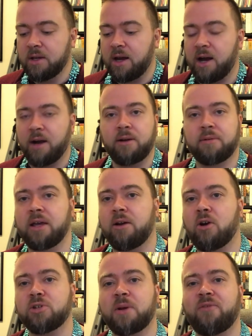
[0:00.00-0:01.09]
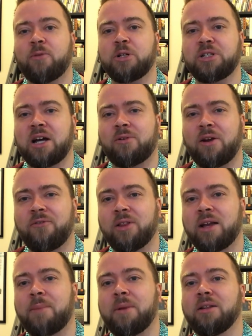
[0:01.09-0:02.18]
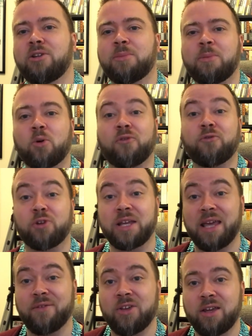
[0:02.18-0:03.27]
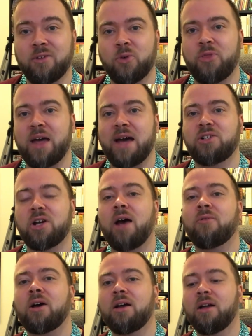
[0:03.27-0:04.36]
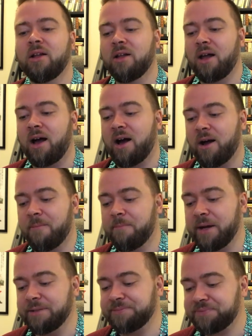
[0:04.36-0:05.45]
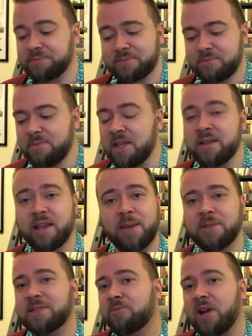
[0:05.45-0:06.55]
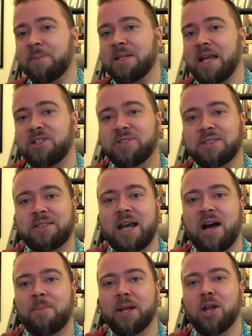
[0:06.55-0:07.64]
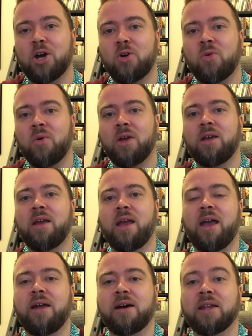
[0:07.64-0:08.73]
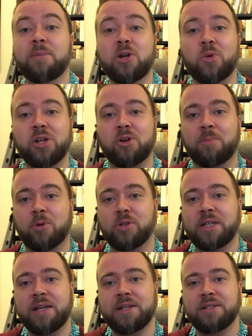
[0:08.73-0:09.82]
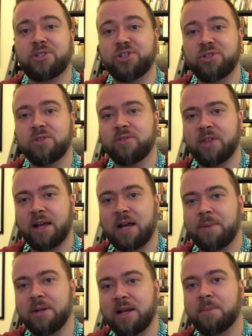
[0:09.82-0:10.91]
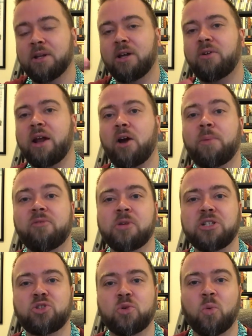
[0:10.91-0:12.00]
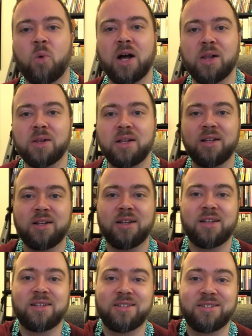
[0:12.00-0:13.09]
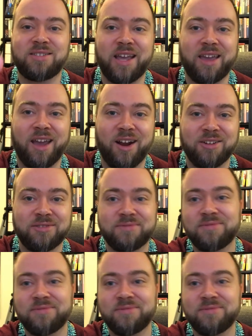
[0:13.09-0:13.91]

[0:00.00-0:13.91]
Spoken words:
Again, horror's my favorite genre. I feel like I'm a little bit more forgiving with that genre, but yeah, give me some recommendations down below, and let me know when your birthday is too. Leave that comment down below, and I hope everybody's doing well. Take care.